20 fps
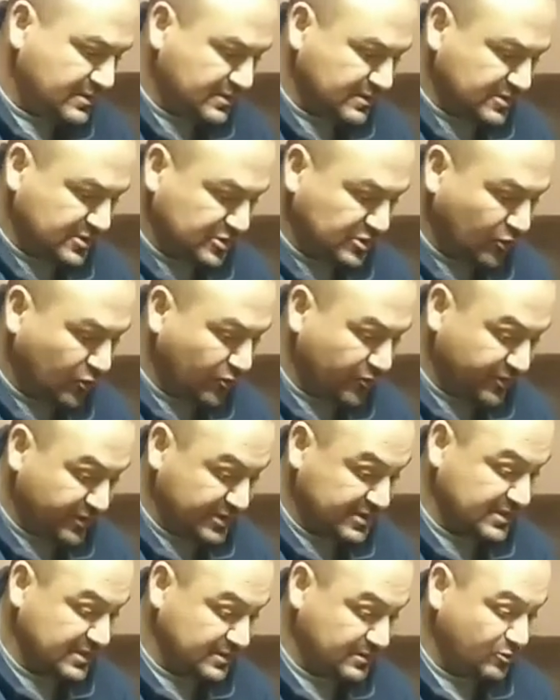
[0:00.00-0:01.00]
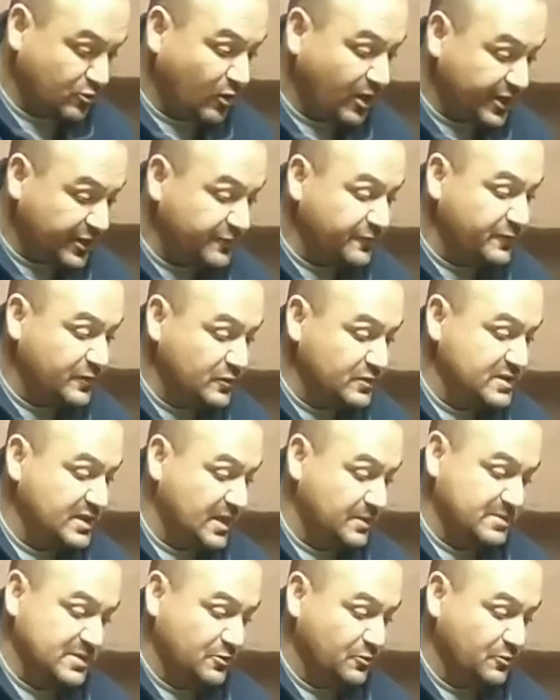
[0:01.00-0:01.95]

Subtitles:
sew this quite a few times.